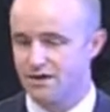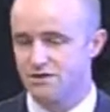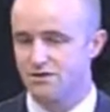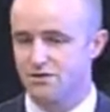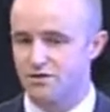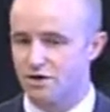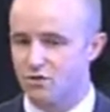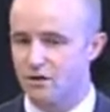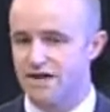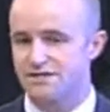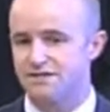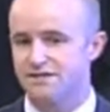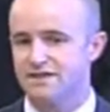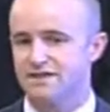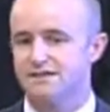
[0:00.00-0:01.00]
So the
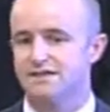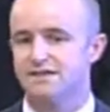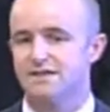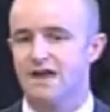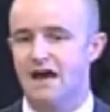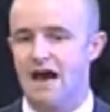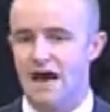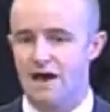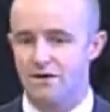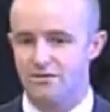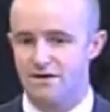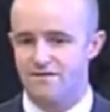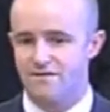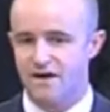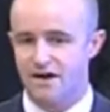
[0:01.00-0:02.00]
question is, how do
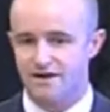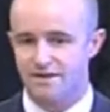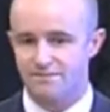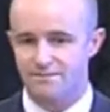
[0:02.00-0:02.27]
we fund it?